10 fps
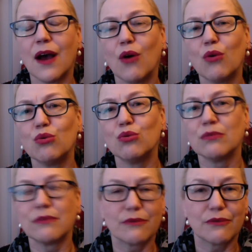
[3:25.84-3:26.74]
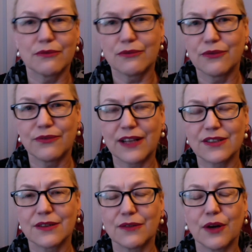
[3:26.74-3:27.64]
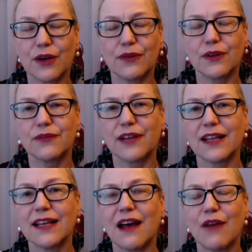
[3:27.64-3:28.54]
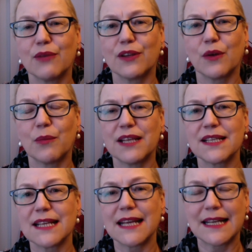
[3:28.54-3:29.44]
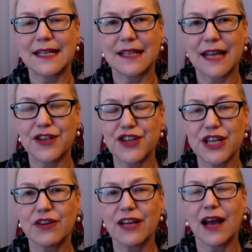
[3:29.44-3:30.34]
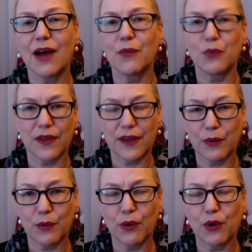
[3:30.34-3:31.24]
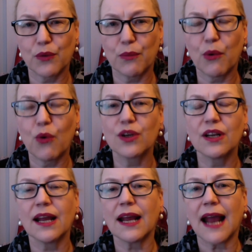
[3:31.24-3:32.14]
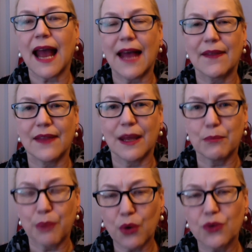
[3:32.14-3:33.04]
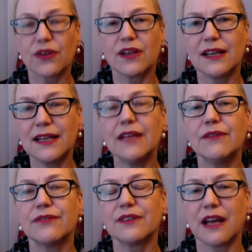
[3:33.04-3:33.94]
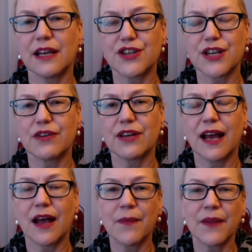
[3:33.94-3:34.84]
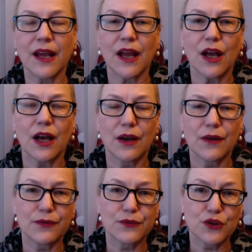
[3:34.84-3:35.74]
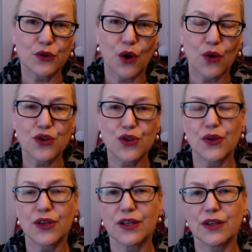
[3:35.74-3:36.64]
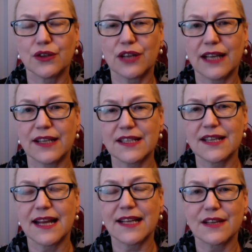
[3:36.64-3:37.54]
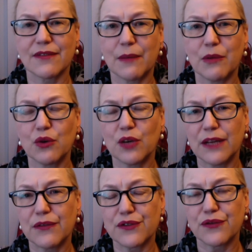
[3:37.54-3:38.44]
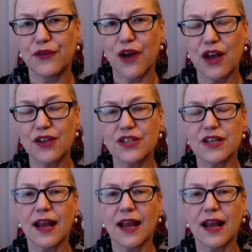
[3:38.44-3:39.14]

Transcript: who fell, uh, fell in love with Obinze in Nigeria, where they were both born, and they both leave Nigeria uh, to go to the United States. Ifemelu leaves first,